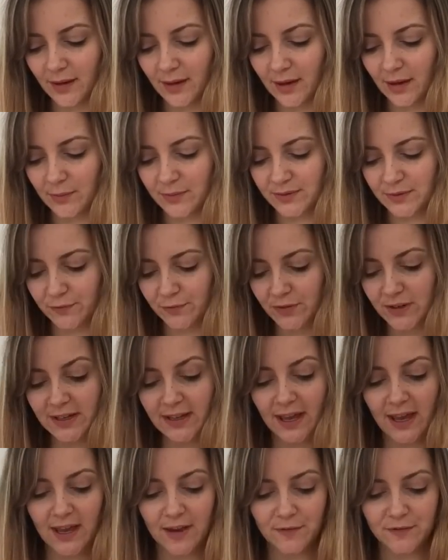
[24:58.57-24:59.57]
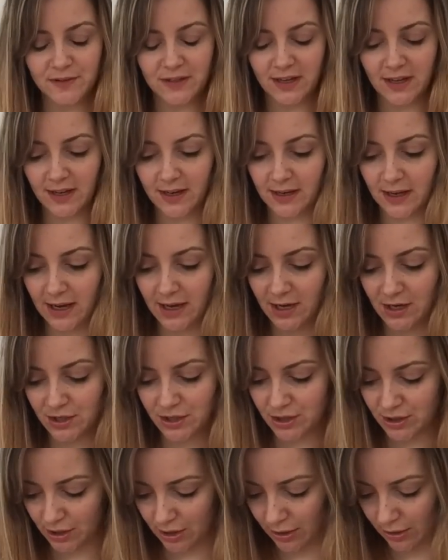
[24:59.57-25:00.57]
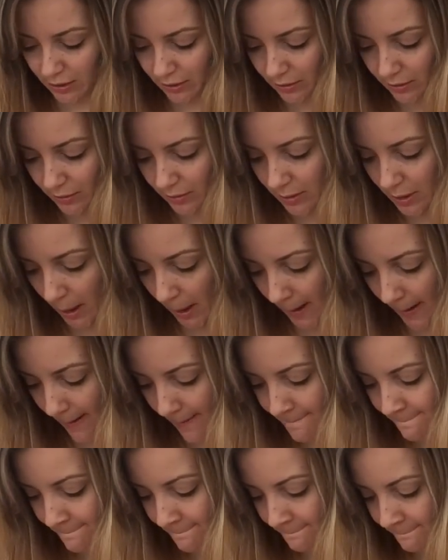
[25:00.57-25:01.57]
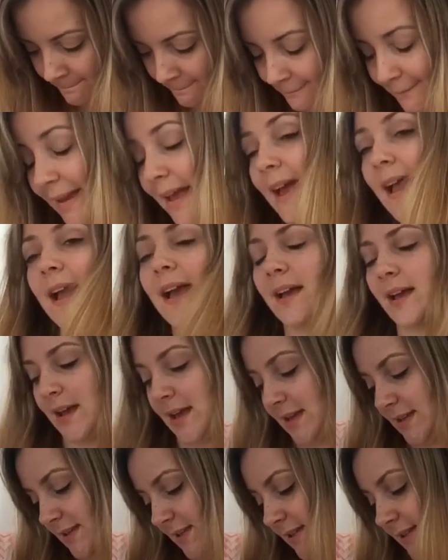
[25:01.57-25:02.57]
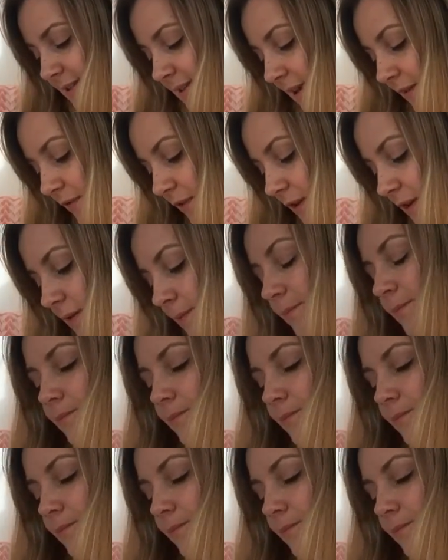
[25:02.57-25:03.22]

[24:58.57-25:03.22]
it was a free gift in issue 87,